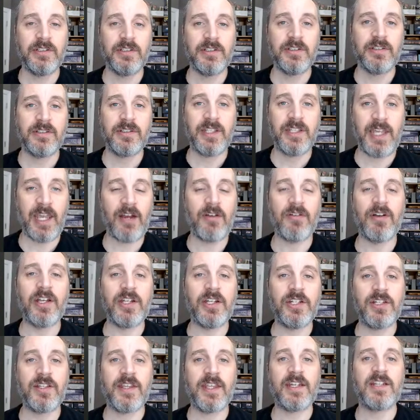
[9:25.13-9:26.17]

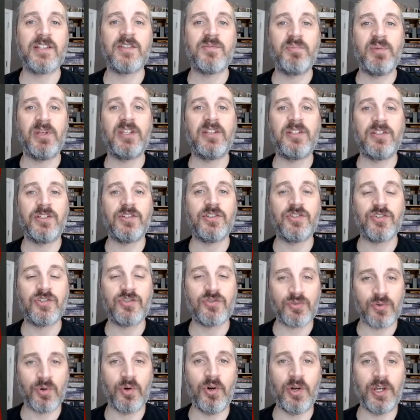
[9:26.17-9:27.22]
carriage that has been
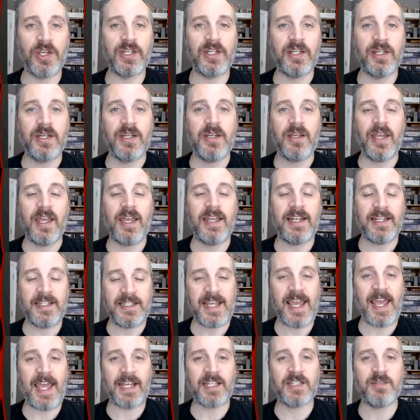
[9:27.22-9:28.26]
destroyed and
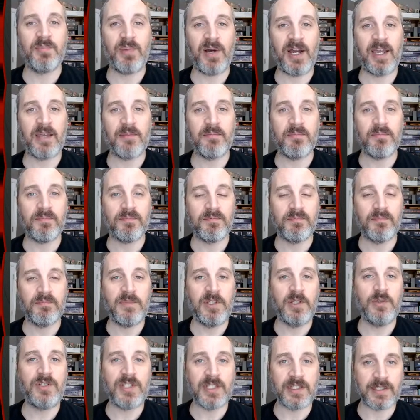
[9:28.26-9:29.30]
attacked by
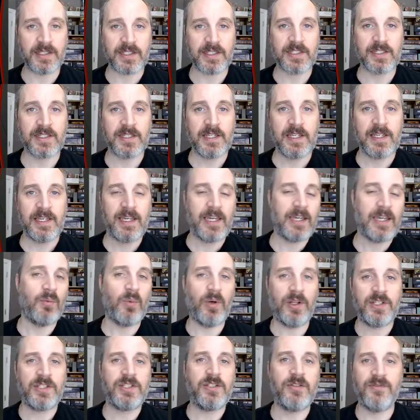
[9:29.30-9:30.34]
mutants. And
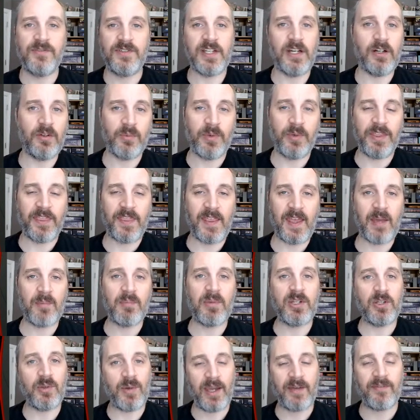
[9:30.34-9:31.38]
once you've dealt with them
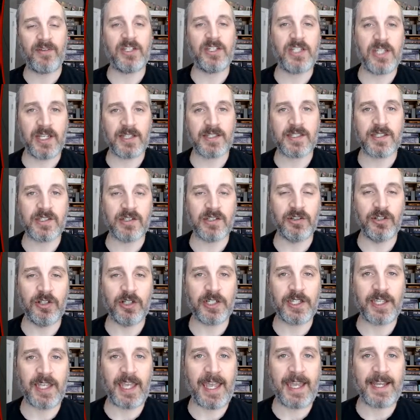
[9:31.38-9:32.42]
and you have a chance to
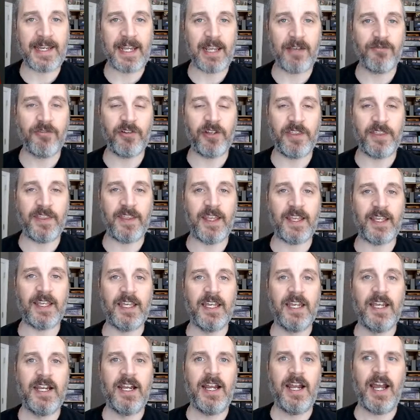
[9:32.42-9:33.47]
look at everything,
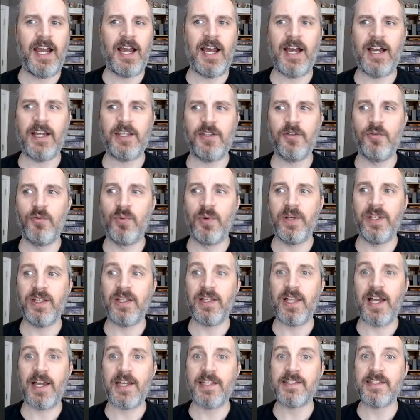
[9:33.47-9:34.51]
you
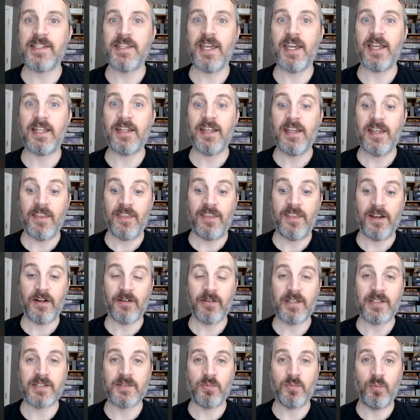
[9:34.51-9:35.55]
realize that there
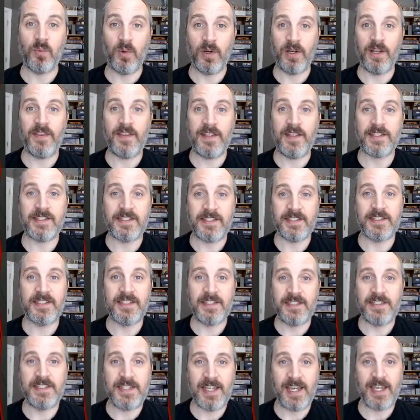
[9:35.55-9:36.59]
is one of these
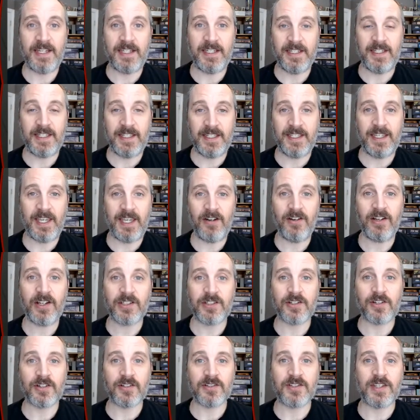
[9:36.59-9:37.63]
dead
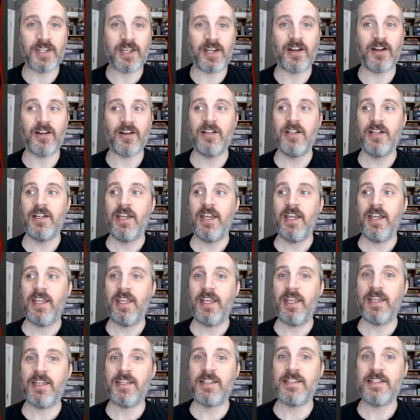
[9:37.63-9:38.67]
characters there
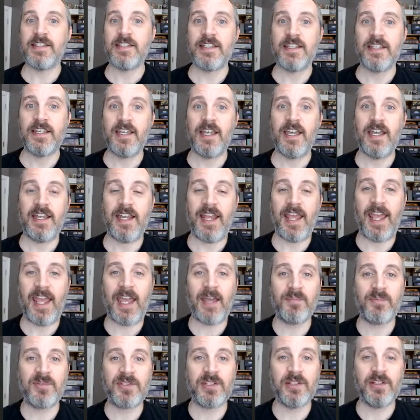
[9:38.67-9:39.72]
is an
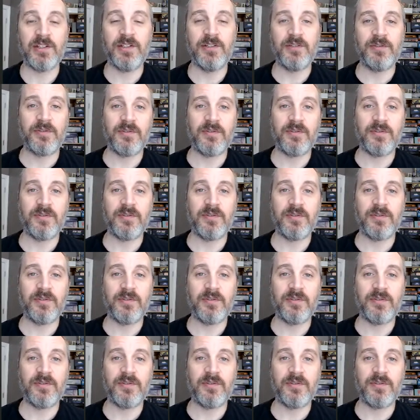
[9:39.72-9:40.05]
absolute